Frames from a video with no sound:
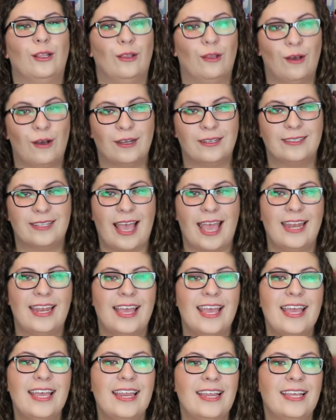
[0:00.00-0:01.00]
looks,
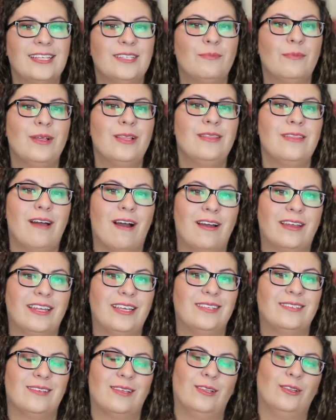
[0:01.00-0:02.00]
and it is
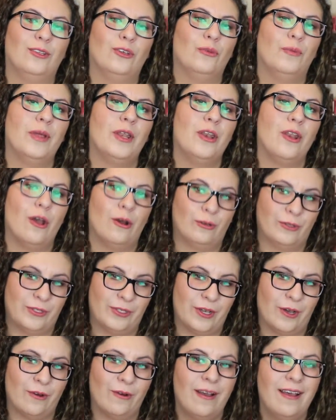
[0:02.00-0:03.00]
Milani's
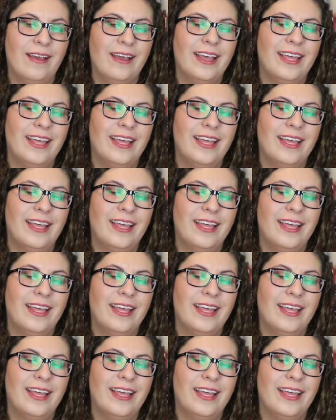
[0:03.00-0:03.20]
Luminoso.